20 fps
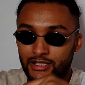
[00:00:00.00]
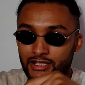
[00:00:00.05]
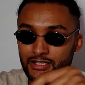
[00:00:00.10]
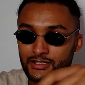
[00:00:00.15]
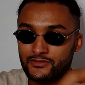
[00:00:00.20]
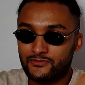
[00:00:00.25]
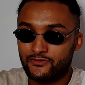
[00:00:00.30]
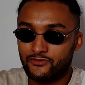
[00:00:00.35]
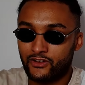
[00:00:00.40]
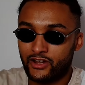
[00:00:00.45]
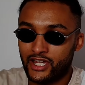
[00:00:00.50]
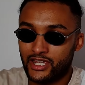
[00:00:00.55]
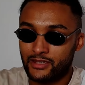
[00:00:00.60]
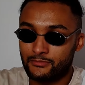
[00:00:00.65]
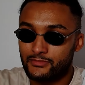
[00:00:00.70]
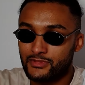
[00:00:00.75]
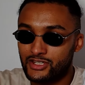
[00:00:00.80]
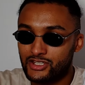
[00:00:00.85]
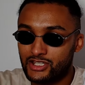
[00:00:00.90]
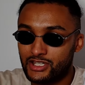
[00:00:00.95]
this
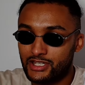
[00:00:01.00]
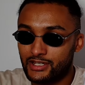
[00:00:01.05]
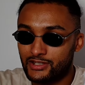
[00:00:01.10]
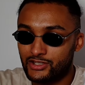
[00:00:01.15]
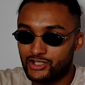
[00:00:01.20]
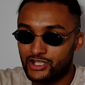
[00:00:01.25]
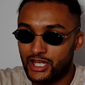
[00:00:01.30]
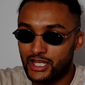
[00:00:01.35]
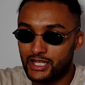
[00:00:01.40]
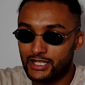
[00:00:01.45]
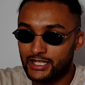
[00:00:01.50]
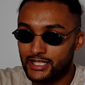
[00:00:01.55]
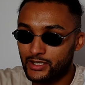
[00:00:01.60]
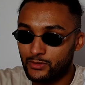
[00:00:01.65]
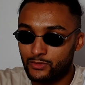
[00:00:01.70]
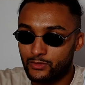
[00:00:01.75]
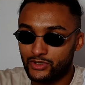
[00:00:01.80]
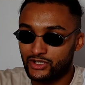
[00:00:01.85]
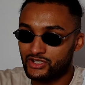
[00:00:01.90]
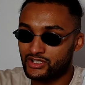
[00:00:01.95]
fighting machine, Jet Li,
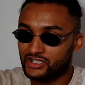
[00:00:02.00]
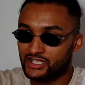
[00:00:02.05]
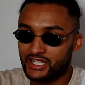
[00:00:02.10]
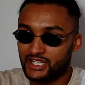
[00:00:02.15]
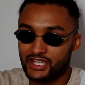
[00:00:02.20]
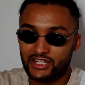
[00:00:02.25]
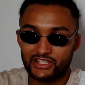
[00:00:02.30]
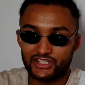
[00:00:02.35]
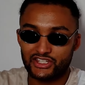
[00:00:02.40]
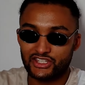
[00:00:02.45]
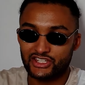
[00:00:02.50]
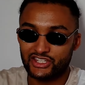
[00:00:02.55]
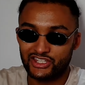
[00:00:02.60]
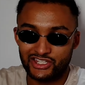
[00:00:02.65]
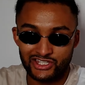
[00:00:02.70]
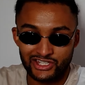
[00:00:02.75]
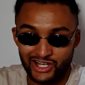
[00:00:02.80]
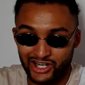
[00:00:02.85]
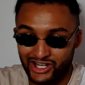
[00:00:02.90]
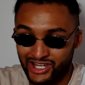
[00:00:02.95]
would just get
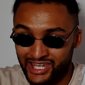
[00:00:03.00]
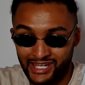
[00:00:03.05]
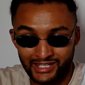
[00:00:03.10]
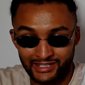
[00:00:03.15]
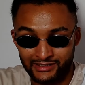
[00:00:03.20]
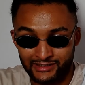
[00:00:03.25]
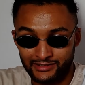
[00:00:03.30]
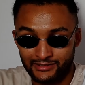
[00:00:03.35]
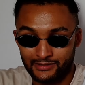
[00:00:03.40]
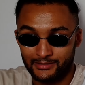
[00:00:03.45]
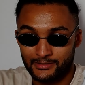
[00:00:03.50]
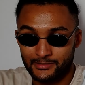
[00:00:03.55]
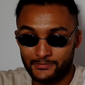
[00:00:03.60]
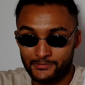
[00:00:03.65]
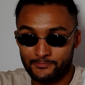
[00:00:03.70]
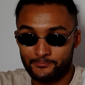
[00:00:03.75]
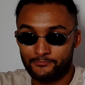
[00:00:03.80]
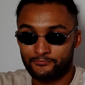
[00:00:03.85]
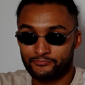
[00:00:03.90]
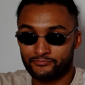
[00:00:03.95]
stuck in.
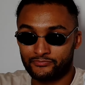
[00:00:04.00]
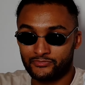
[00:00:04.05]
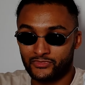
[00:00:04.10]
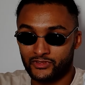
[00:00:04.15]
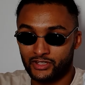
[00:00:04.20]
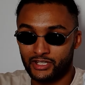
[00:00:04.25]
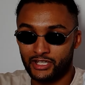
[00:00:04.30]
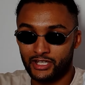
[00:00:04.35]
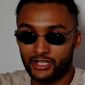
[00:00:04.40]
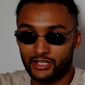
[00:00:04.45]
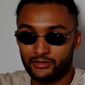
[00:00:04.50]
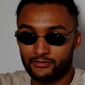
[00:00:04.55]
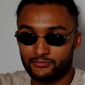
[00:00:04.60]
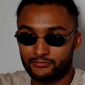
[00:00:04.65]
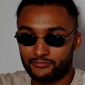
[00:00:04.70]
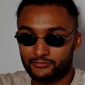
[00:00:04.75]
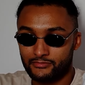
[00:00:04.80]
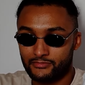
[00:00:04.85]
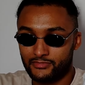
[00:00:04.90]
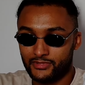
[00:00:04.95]
Yeah.
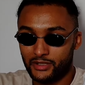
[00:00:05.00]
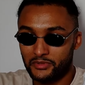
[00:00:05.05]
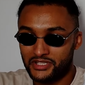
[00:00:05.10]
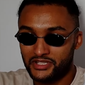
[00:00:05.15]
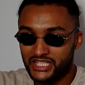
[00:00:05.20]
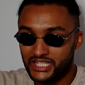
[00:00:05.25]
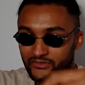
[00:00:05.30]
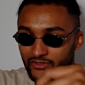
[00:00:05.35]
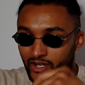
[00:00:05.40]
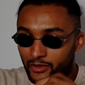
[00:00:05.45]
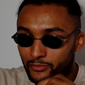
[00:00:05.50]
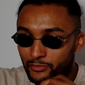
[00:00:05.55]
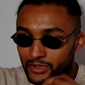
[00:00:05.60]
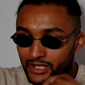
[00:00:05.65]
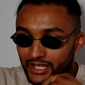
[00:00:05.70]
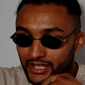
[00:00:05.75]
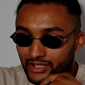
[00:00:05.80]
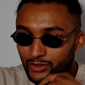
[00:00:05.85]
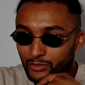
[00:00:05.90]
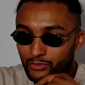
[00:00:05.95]
Let me see if I can play.
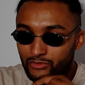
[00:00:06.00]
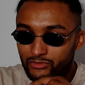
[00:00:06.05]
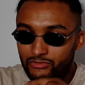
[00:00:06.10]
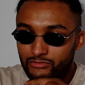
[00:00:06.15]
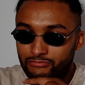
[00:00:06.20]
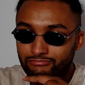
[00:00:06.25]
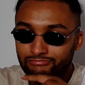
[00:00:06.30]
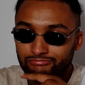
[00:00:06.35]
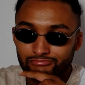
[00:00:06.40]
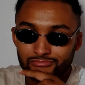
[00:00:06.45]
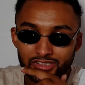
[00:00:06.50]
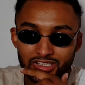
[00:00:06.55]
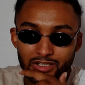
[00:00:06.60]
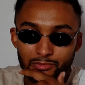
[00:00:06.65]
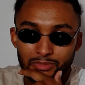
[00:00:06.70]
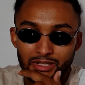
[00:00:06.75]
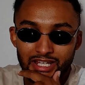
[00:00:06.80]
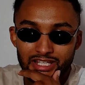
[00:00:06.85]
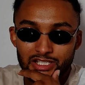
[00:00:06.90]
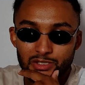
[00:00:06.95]
Can I
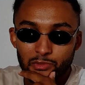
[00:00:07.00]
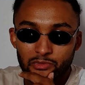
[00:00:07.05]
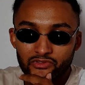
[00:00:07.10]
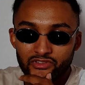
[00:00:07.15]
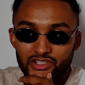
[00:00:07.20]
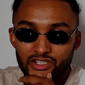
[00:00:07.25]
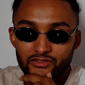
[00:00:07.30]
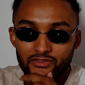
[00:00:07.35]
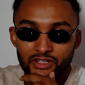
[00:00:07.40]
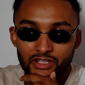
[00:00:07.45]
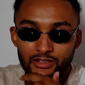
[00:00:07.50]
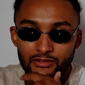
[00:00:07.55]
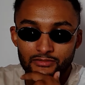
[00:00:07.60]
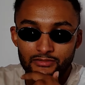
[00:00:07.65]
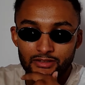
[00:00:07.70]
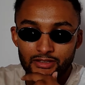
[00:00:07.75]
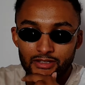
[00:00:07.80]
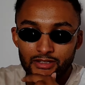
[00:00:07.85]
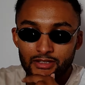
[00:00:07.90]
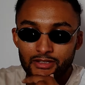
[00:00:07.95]
play some of it? Do you think?
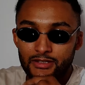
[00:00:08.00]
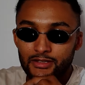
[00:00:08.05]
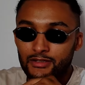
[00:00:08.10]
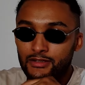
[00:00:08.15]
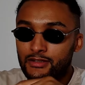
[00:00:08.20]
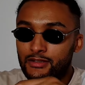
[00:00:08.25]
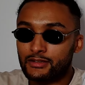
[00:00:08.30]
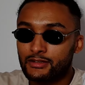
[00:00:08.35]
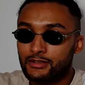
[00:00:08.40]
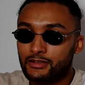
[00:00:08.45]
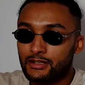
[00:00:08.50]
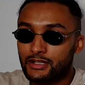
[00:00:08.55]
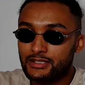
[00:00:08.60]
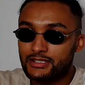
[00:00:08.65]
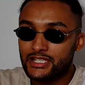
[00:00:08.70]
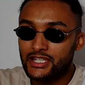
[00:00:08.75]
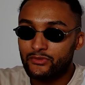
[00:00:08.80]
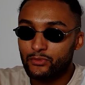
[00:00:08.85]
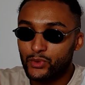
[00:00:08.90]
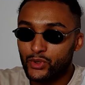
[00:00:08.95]
Let's
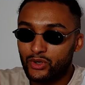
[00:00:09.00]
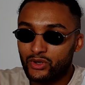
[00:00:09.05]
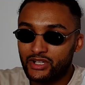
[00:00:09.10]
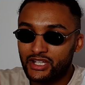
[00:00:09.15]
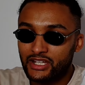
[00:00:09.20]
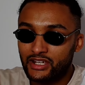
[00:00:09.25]
see if we've got any